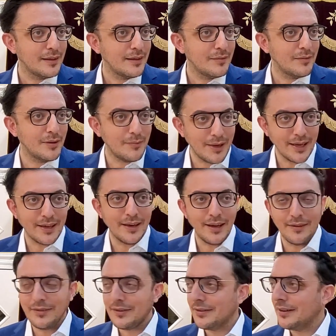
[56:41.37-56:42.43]
When am I going to
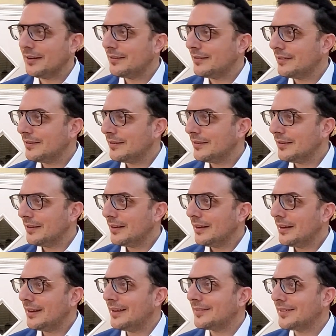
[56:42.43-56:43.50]
have a chance?
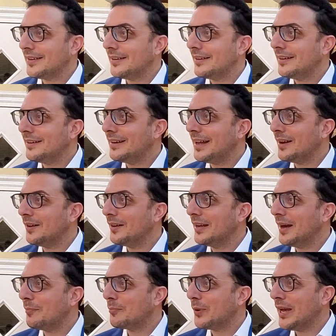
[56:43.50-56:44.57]
And that's going to not only
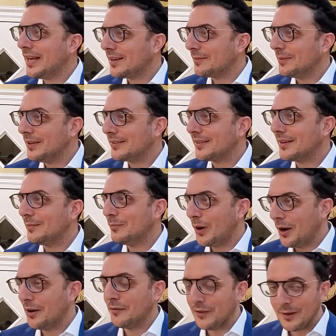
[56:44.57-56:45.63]
not break me, it's going to
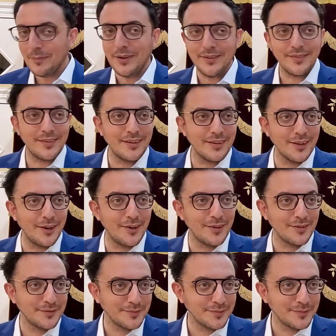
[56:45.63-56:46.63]
motivate me to still learn.